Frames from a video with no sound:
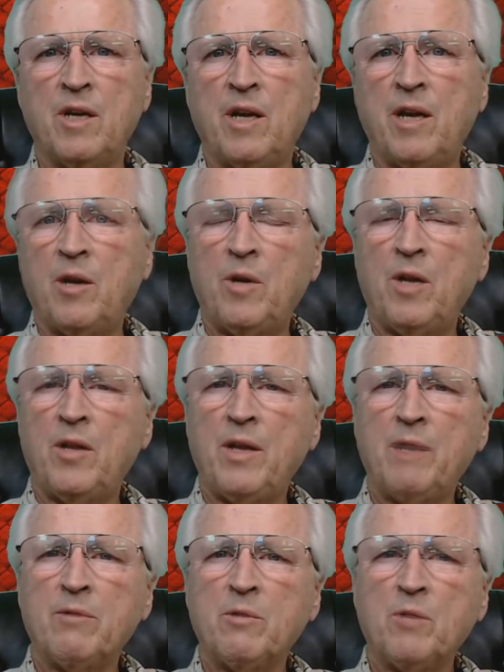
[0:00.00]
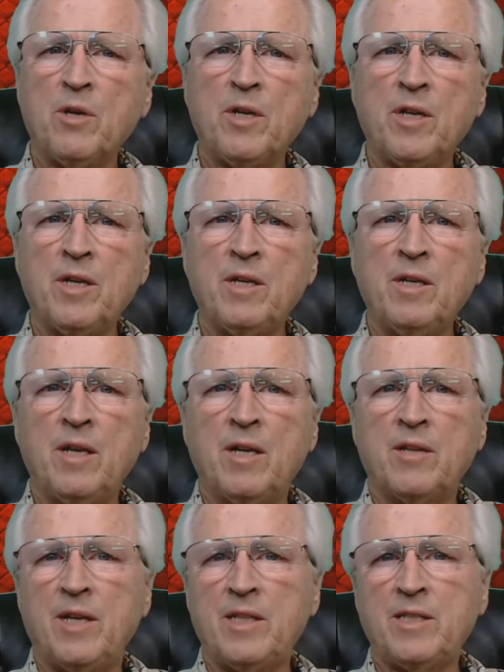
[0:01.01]
And while they were working,
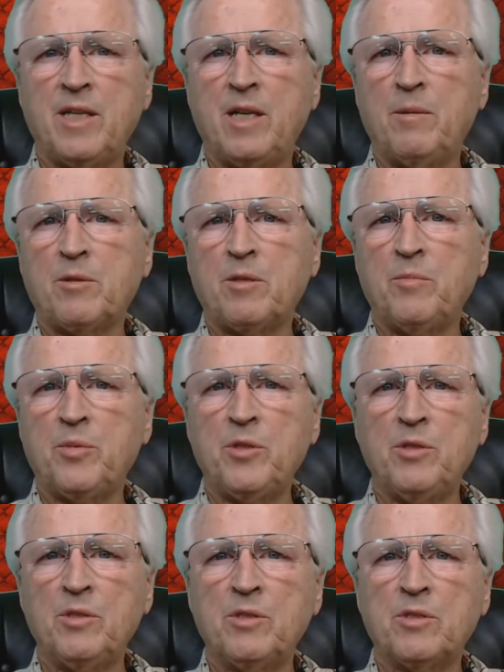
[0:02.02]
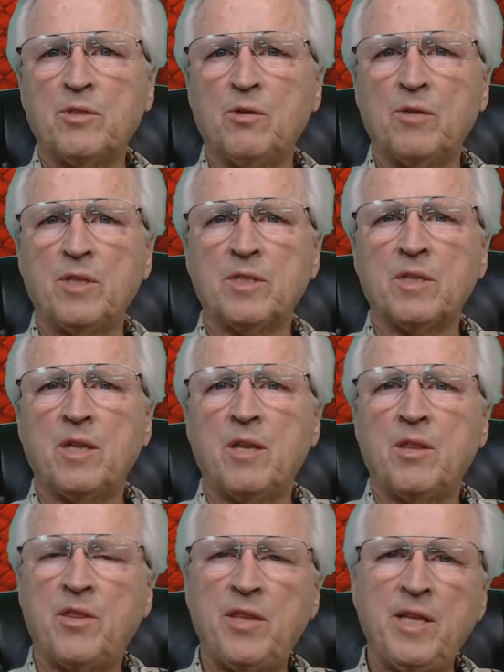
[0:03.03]
they set up computers known as
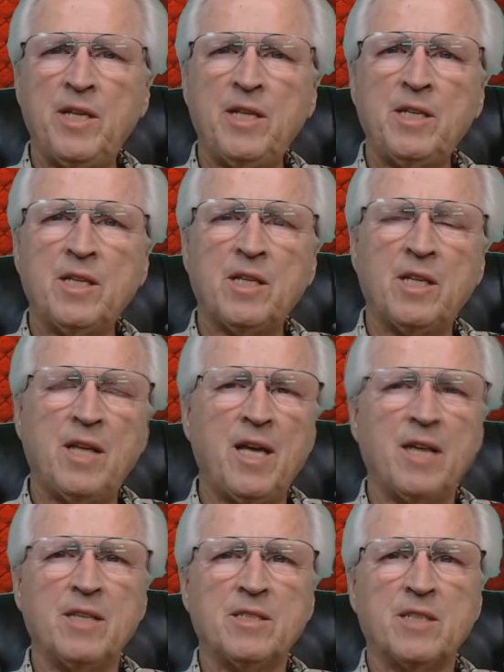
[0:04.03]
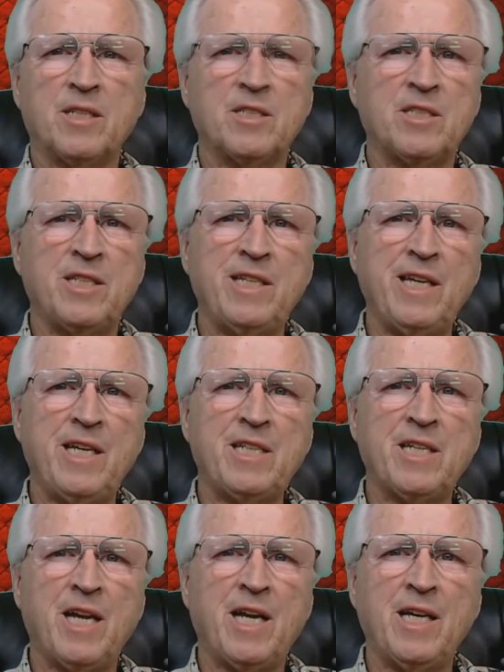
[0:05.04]
thin clients. That's
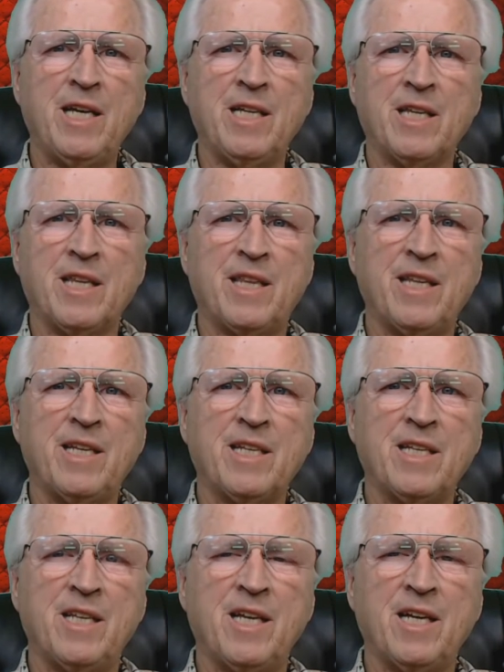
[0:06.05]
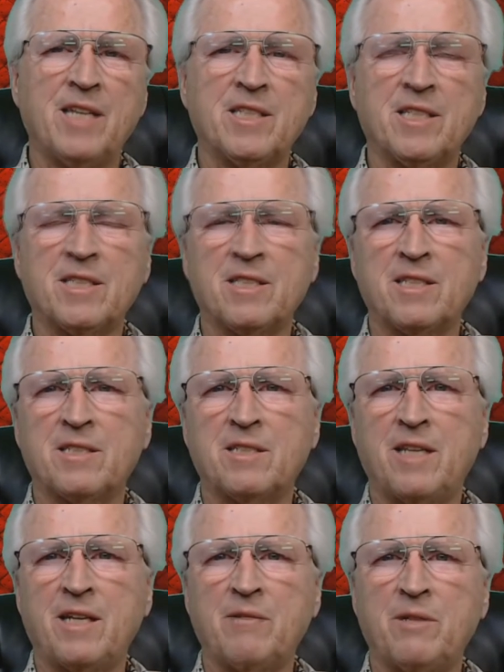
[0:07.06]
T-H-I-N, thin clients, just
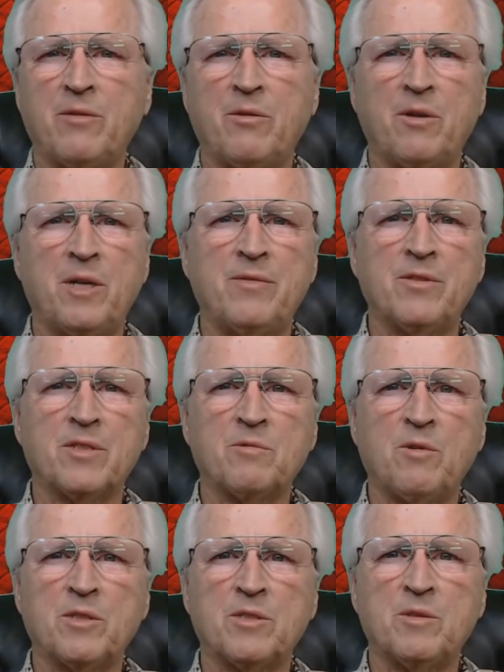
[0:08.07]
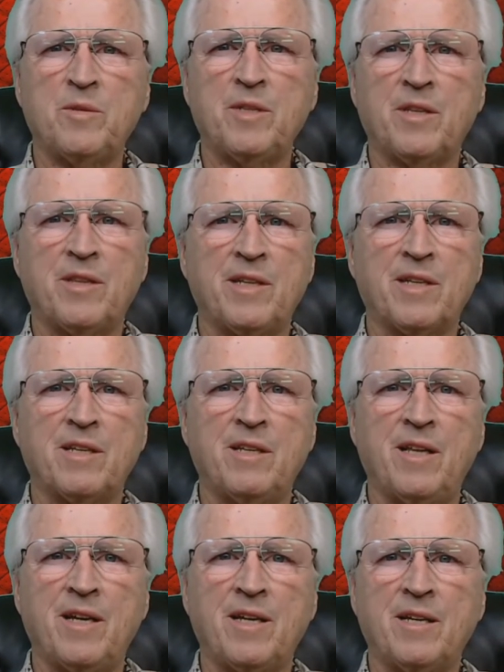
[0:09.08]
like what every one of us wants to be, a thin
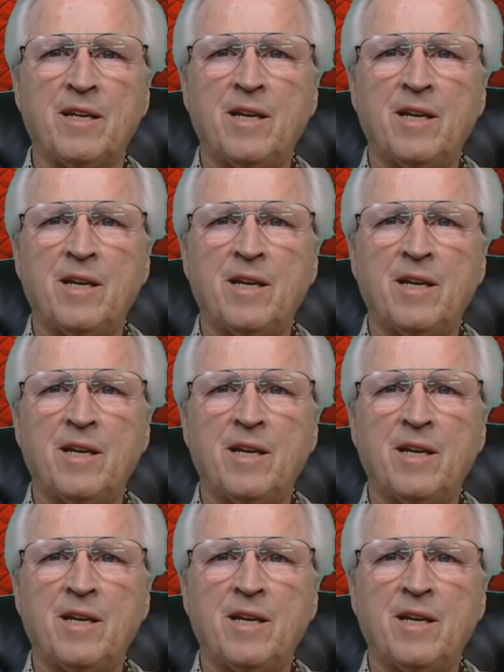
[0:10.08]
client.